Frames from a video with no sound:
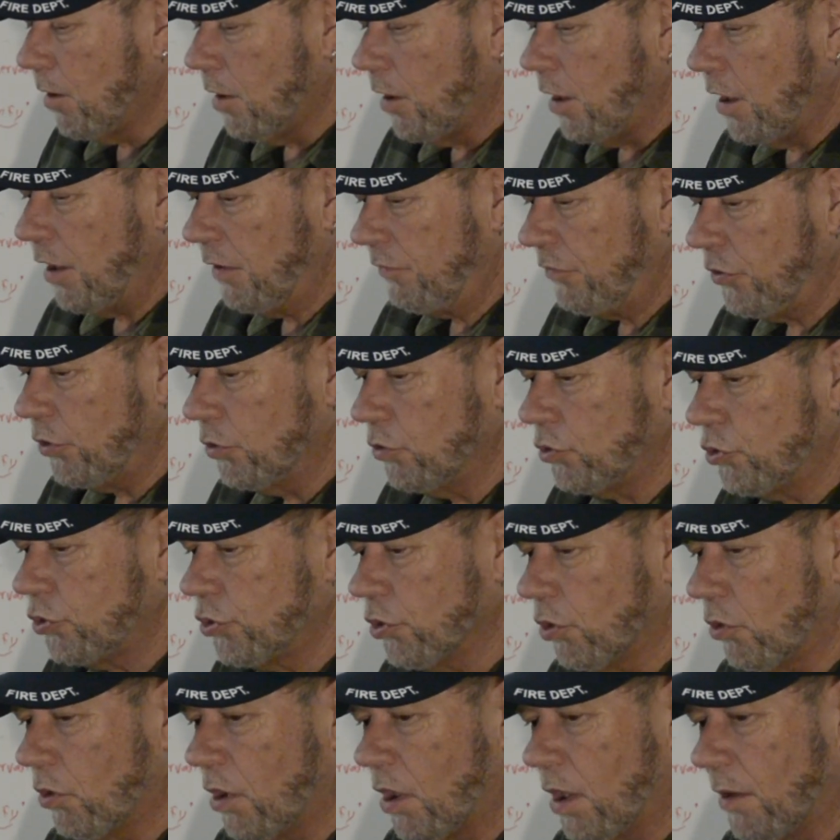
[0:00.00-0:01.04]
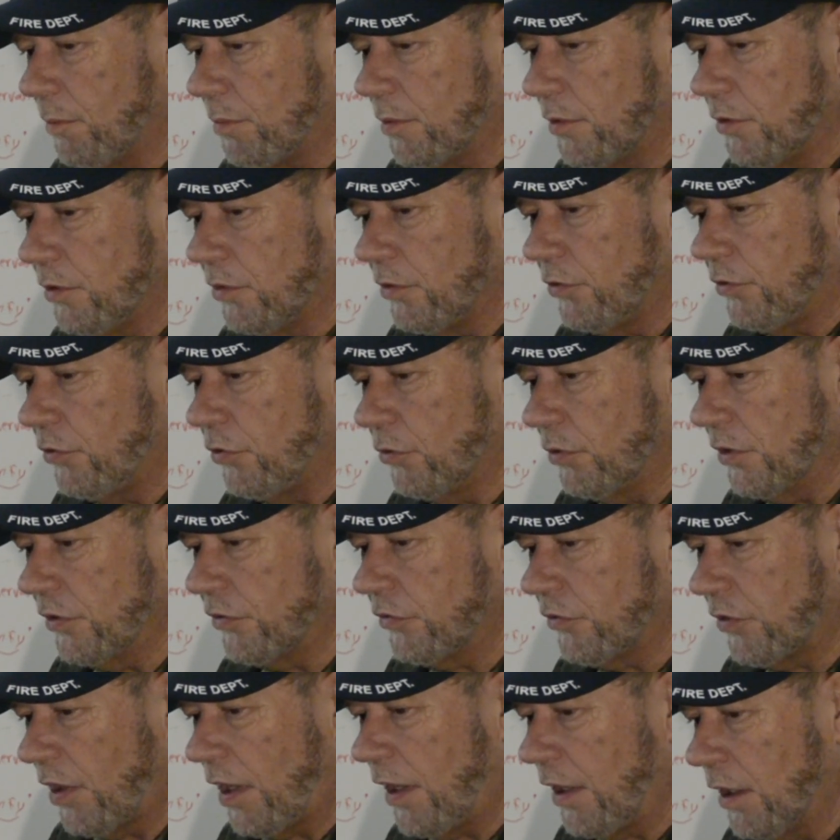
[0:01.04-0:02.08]
if you show up to a
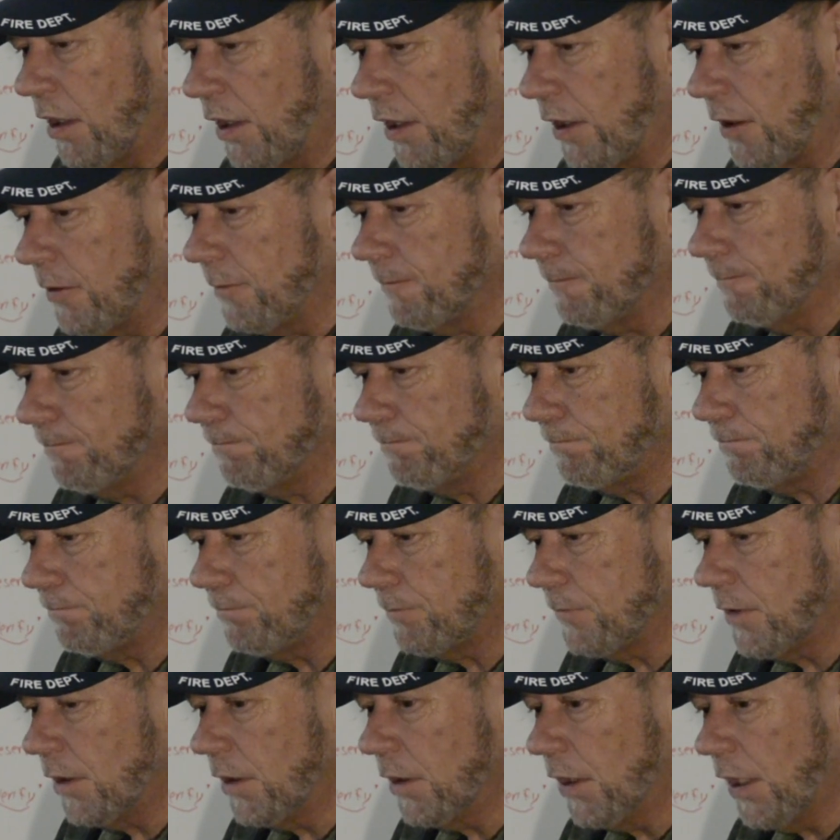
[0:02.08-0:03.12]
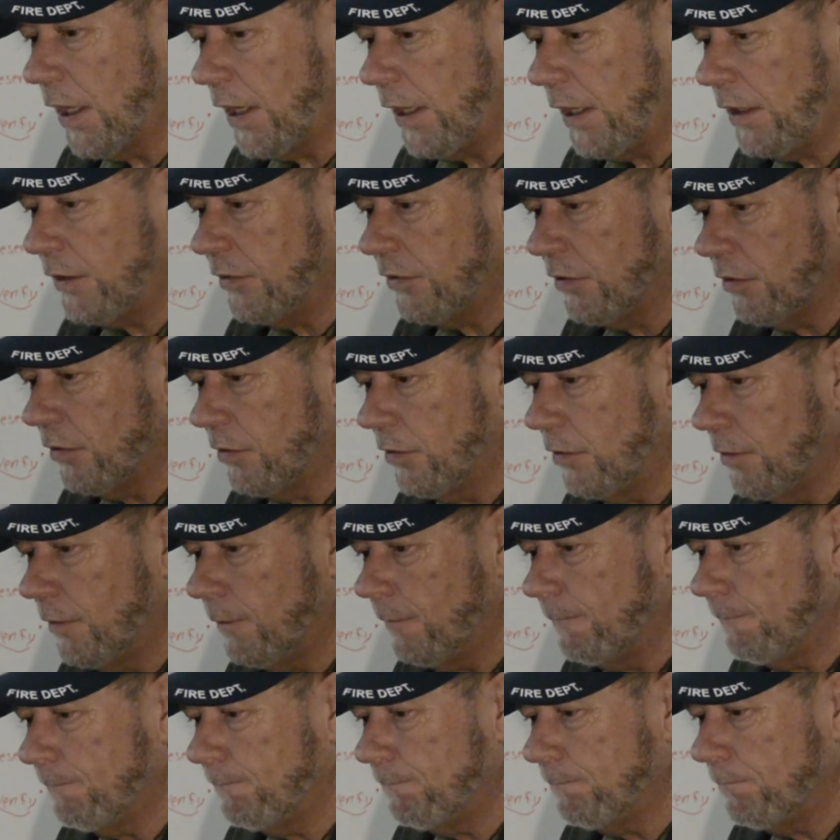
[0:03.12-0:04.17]
sailing late
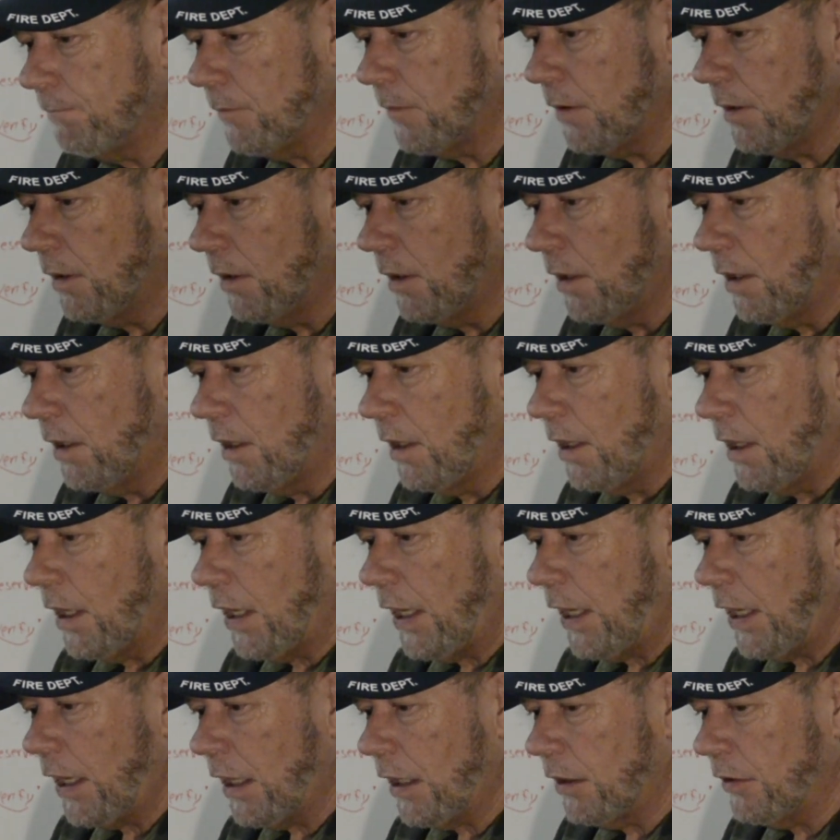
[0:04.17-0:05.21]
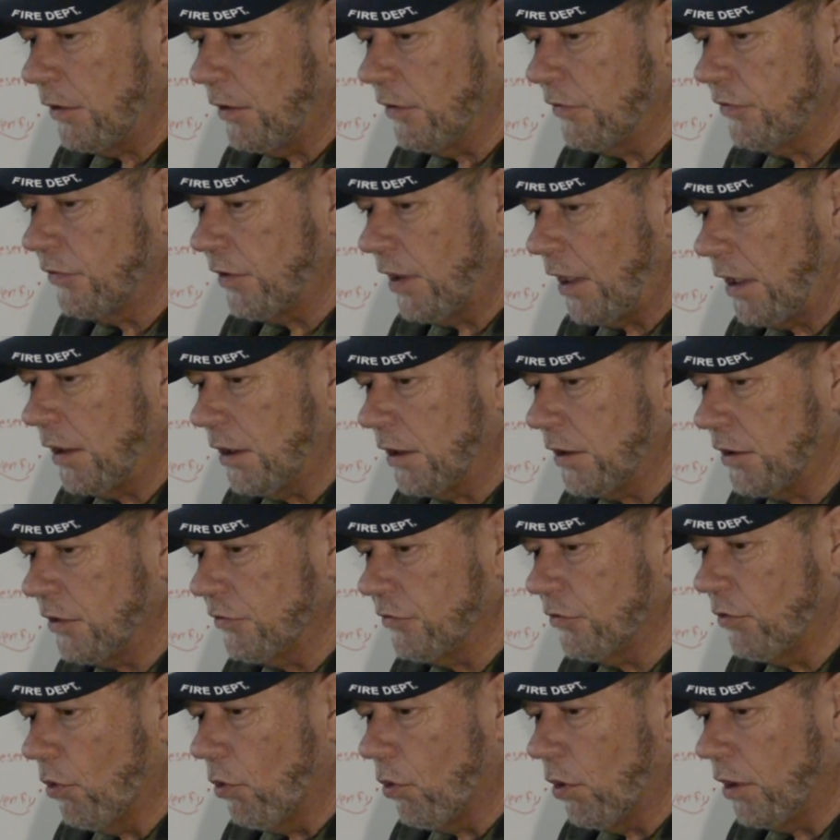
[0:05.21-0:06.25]
and the sailing
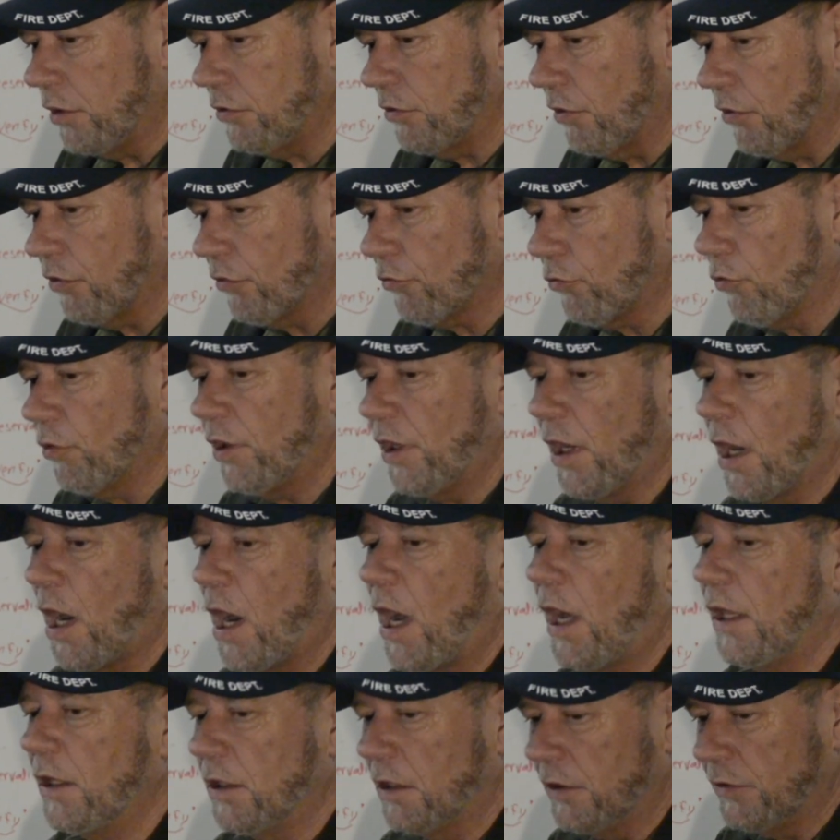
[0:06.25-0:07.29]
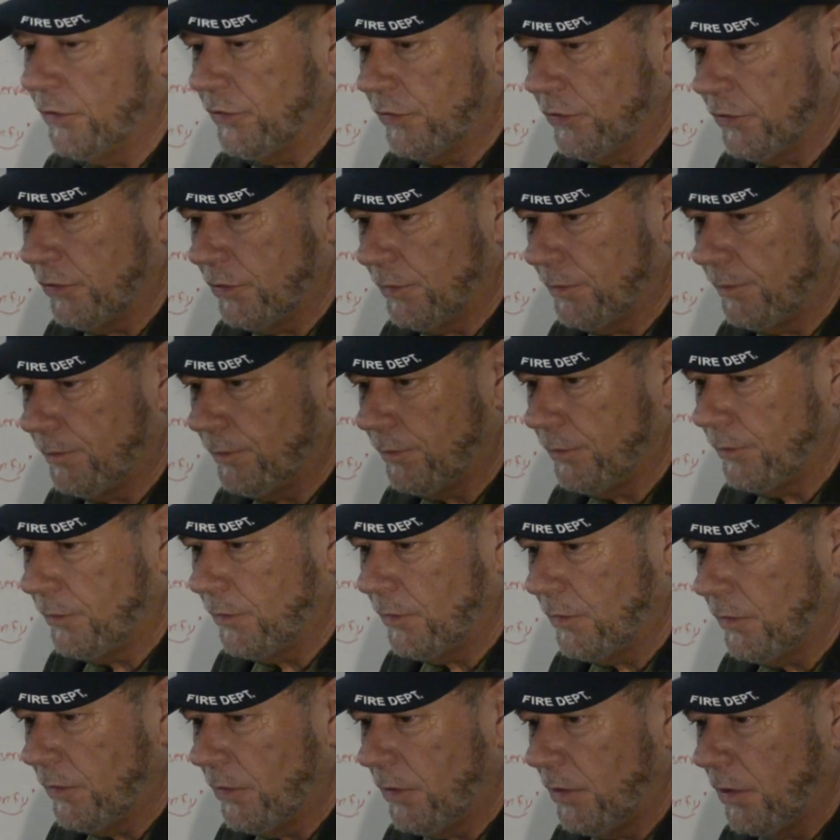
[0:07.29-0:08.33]
is going to 3 islands
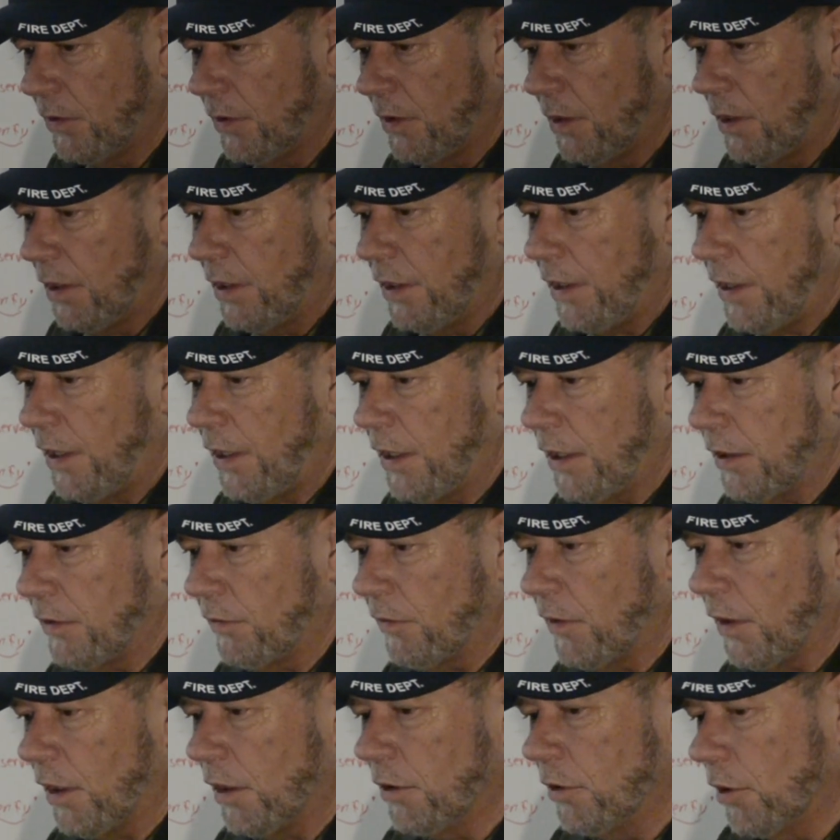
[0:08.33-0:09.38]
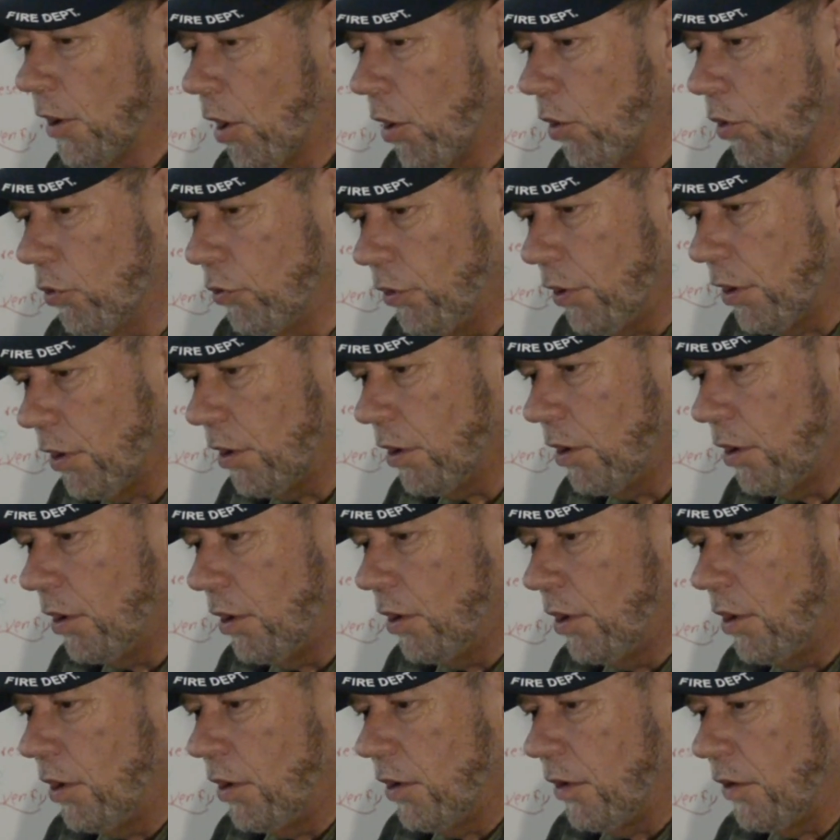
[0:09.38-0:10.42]
and they load
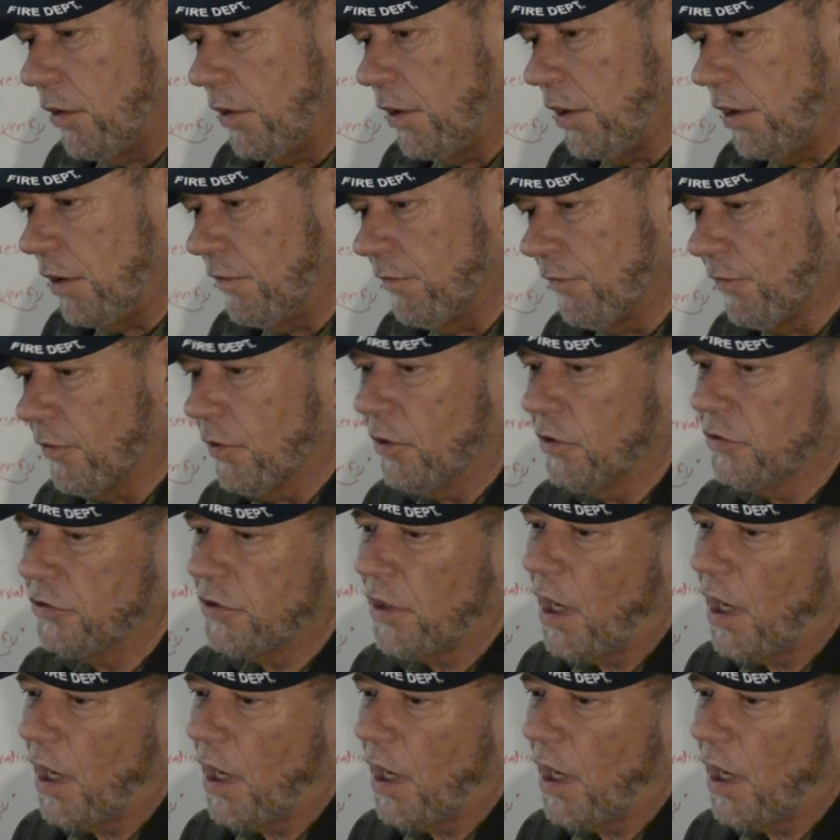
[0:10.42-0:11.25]
the first